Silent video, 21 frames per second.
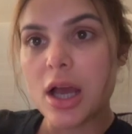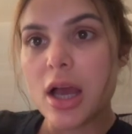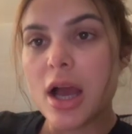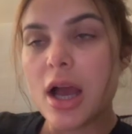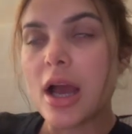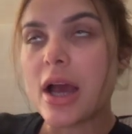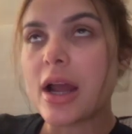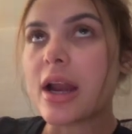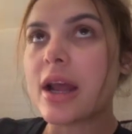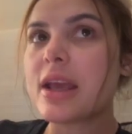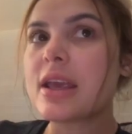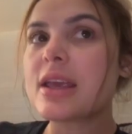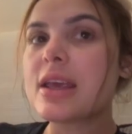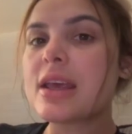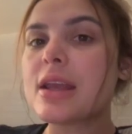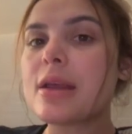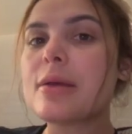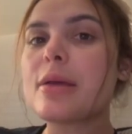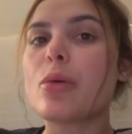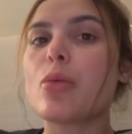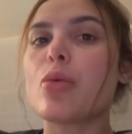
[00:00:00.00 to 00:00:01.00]
And I
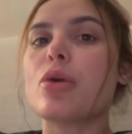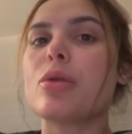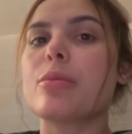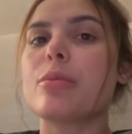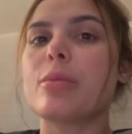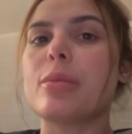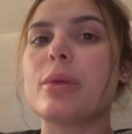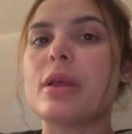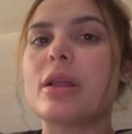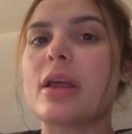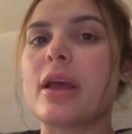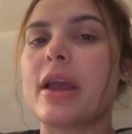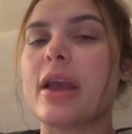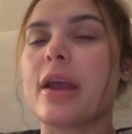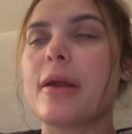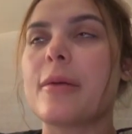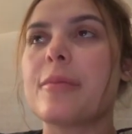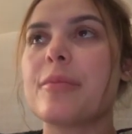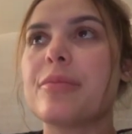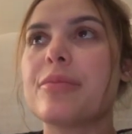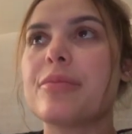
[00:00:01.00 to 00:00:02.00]
get it wouldn't be
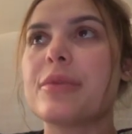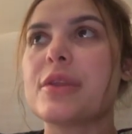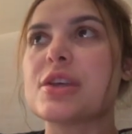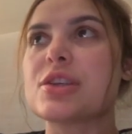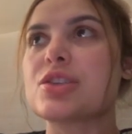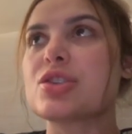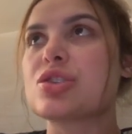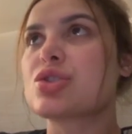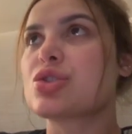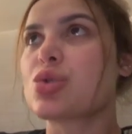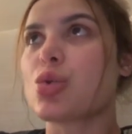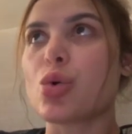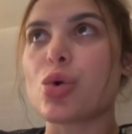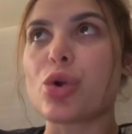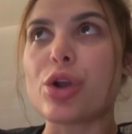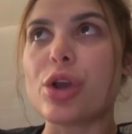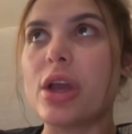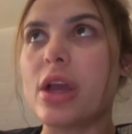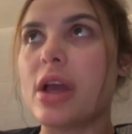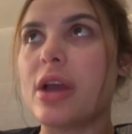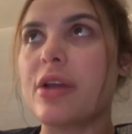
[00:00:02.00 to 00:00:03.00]
like a
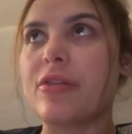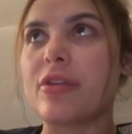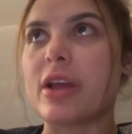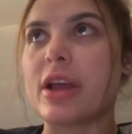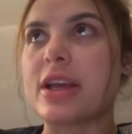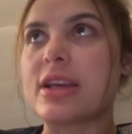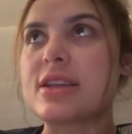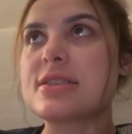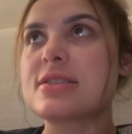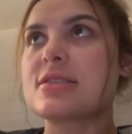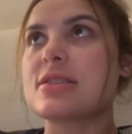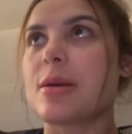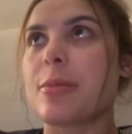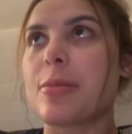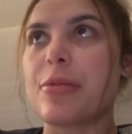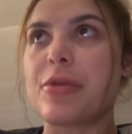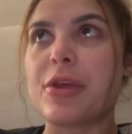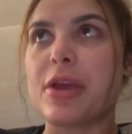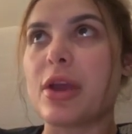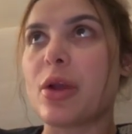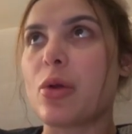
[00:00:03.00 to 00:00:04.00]
story if like
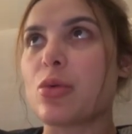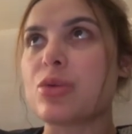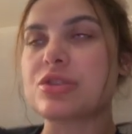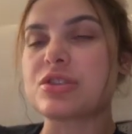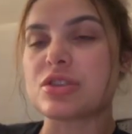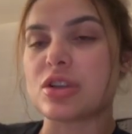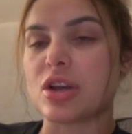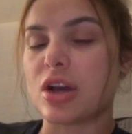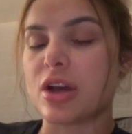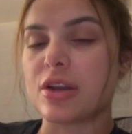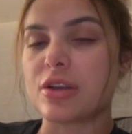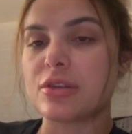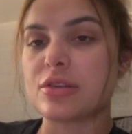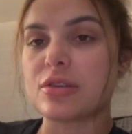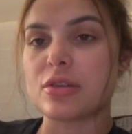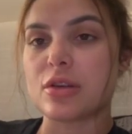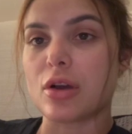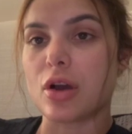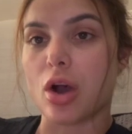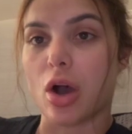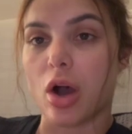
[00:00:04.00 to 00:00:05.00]
something was not
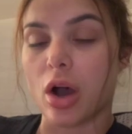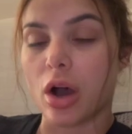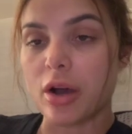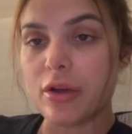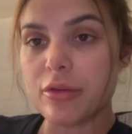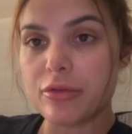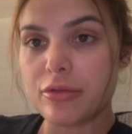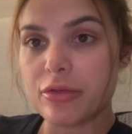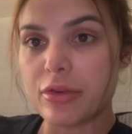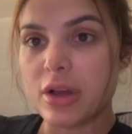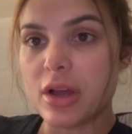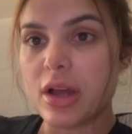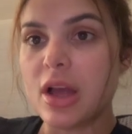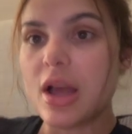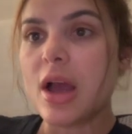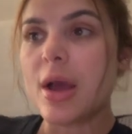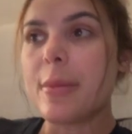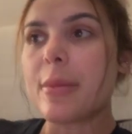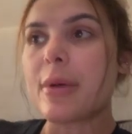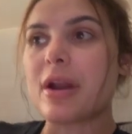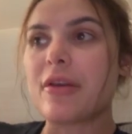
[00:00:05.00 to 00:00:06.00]
off.
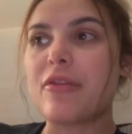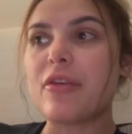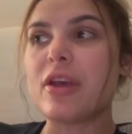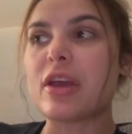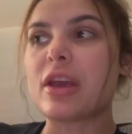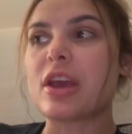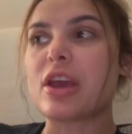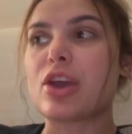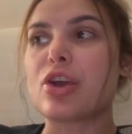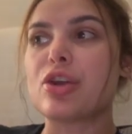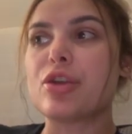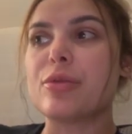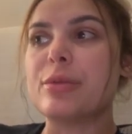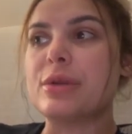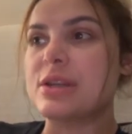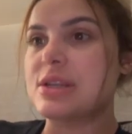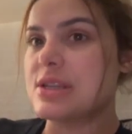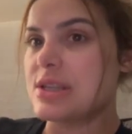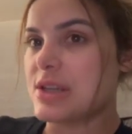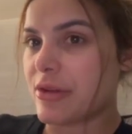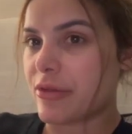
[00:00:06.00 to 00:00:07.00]
But I felt like it could have
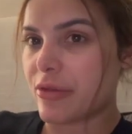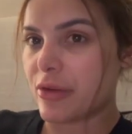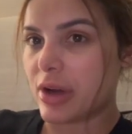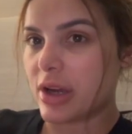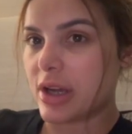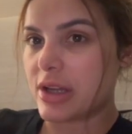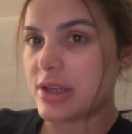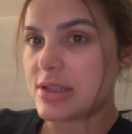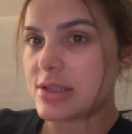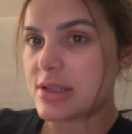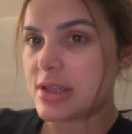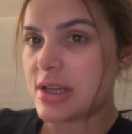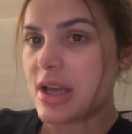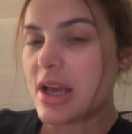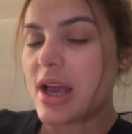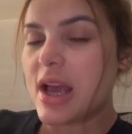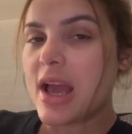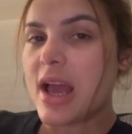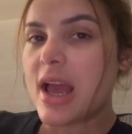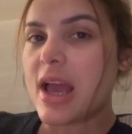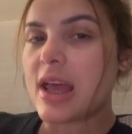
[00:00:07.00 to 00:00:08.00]
been different.
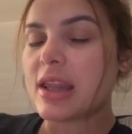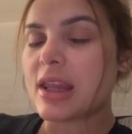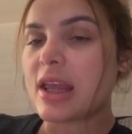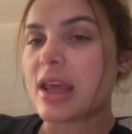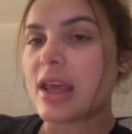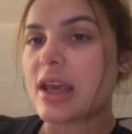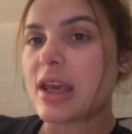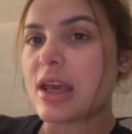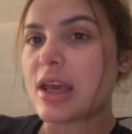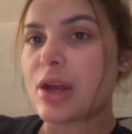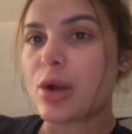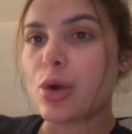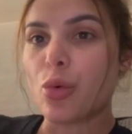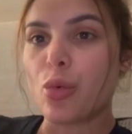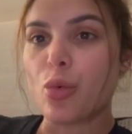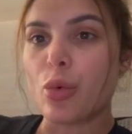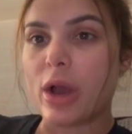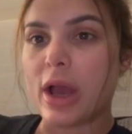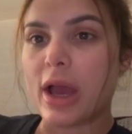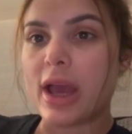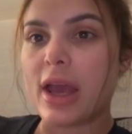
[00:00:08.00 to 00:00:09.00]
And, like, in a
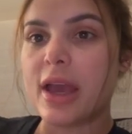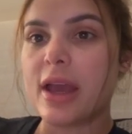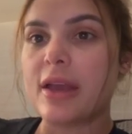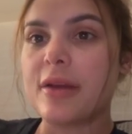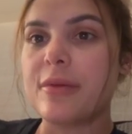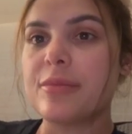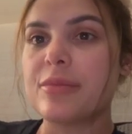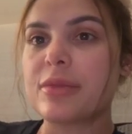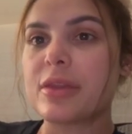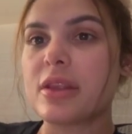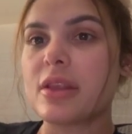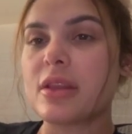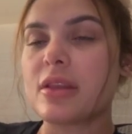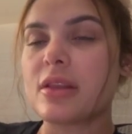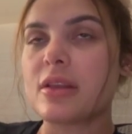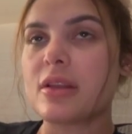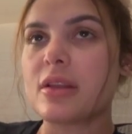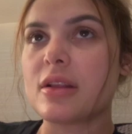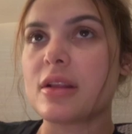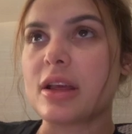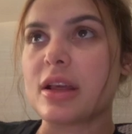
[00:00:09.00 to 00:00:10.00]
way,
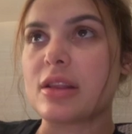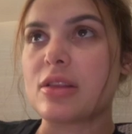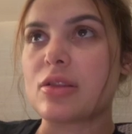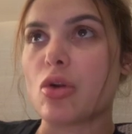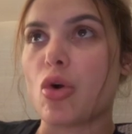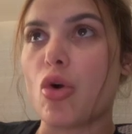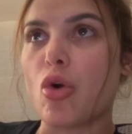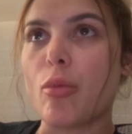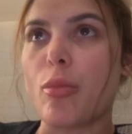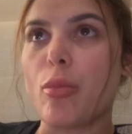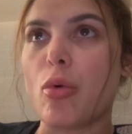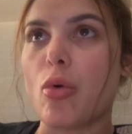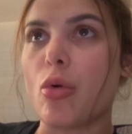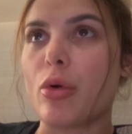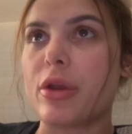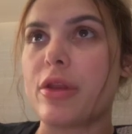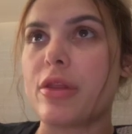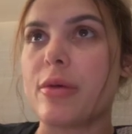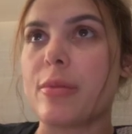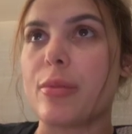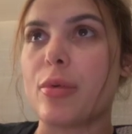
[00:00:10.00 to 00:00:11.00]
like, the whole
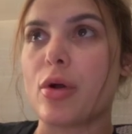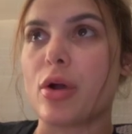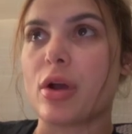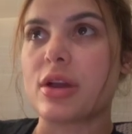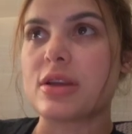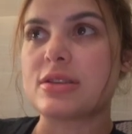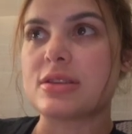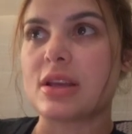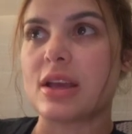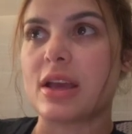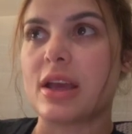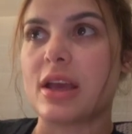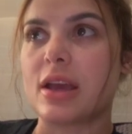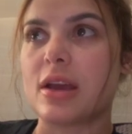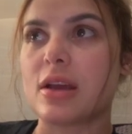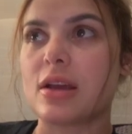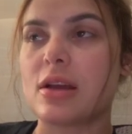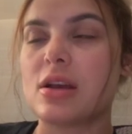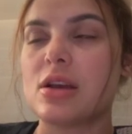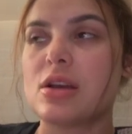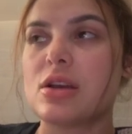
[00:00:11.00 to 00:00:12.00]
point of the book is,
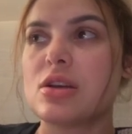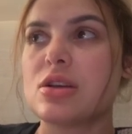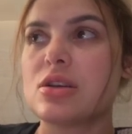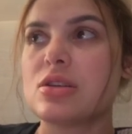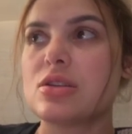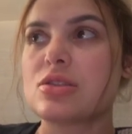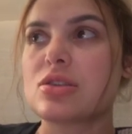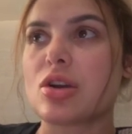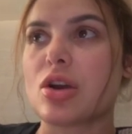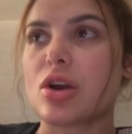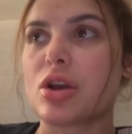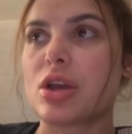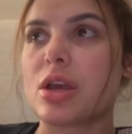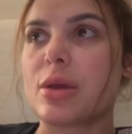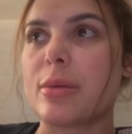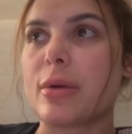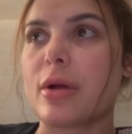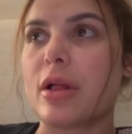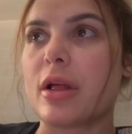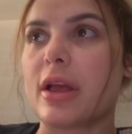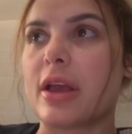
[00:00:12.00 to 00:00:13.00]
like, talking
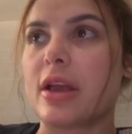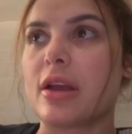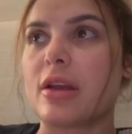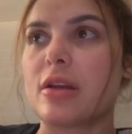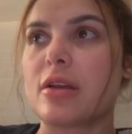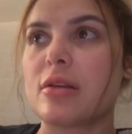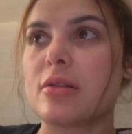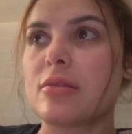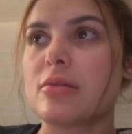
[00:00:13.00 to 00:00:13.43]
about, like,